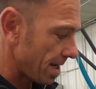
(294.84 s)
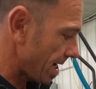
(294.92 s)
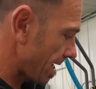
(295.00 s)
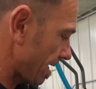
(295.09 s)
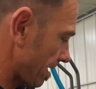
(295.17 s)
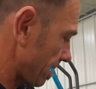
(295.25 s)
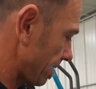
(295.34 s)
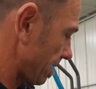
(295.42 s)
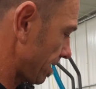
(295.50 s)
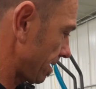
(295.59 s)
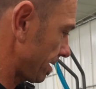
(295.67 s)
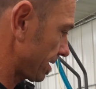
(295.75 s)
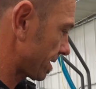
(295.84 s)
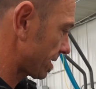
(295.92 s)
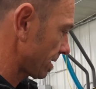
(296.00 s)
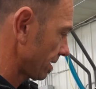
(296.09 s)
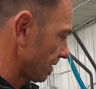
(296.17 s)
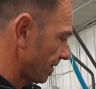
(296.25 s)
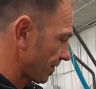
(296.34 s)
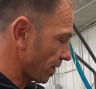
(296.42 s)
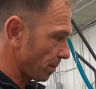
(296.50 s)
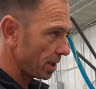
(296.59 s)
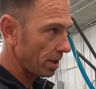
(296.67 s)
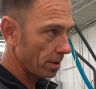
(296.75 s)
And
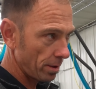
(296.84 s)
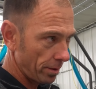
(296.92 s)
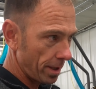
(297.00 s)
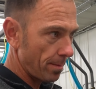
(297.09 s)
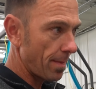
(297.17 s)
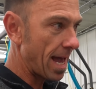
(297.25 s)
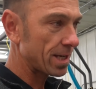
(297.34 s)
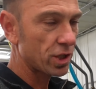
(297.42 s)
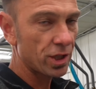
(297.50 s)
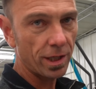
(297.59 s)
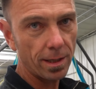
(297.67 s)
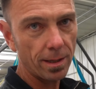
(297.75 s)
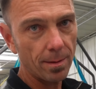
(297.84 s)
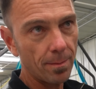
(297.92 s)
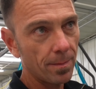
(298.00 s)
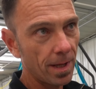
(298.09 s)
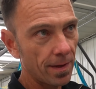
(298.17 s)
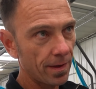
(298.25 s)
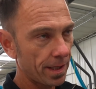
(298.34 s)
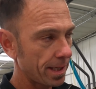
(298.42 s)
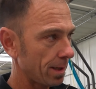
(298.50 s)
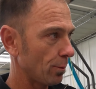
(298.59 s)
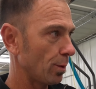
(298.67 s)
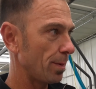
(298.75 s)
from here it'll get matched in, and the
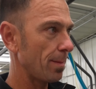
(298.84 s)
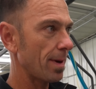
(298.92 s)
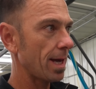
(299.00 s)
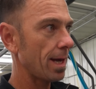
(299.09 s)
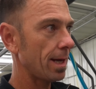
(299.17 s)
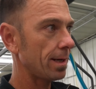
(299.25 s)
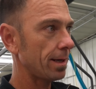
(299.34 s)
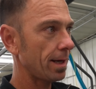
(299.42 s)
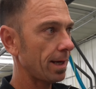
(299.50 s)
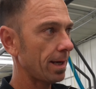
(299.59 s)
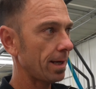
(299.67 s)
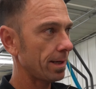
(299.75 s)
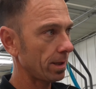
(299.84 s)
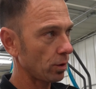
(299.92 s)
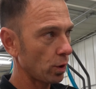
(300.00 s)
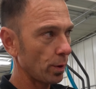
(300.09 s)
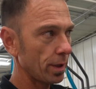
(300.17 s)
kit will be made, and it'll go